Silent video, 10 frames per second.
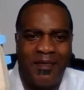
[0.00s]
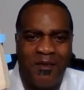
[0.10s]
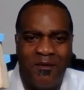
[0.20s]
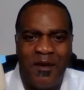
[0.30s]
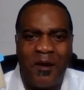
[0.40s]

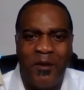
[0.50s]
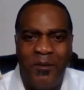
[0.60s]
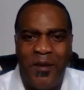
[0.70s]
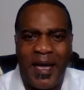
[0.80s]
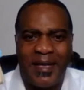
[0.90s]
the very
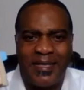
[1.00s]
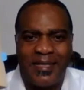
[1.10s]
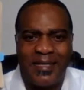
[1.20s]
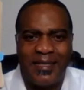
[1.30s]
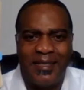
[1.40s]

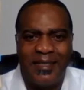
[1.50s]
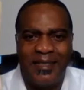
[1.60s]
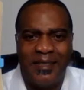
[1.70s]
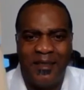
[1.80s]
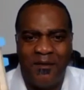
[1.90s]
best
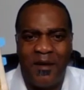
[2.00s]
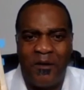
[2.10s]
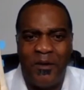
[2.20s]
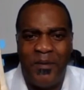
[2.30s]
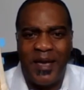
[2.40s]

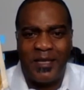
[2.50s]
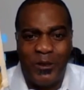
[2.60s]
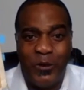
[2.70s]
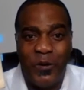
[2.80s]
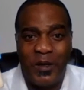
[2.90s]

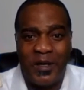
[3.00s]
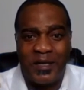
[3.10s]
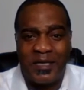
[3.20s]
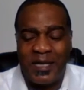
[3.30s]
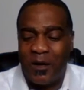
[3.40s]

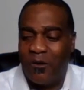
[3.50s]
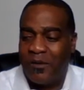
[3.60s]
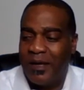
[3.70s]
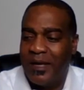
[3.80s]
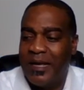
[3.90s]
do-it-yourself
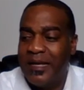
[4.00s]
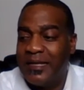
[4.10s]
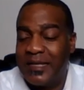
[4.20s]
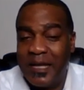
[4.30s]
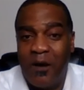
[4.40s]

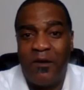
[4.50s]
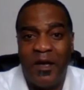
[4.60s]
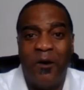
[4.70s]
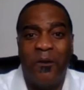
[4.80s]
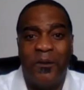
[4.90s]

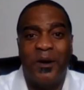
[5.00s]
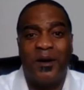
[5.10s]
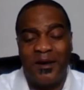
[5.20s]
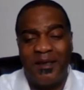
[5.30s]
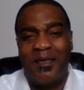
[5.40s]
self-help
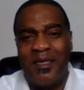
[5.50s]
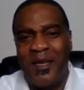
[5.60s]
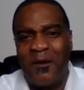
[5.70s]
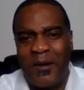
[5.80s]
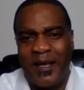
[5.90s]
book
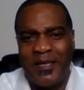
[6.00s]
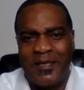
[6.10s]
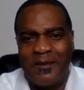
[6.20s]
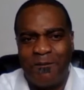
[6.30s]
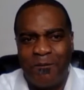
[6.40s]
there
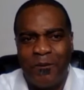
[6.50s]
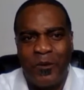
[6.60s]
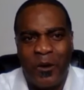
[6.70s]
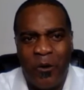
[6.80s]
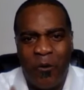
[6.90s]
is.
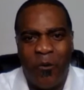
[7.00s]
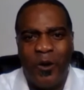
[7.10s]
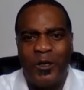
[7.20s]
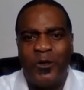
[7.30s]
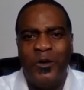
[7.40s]

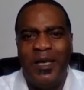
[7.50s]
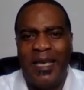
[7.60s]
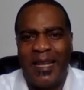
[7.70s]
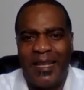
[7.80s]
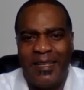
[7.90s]
Once you
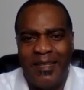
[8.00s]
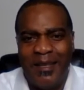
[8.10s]
get it,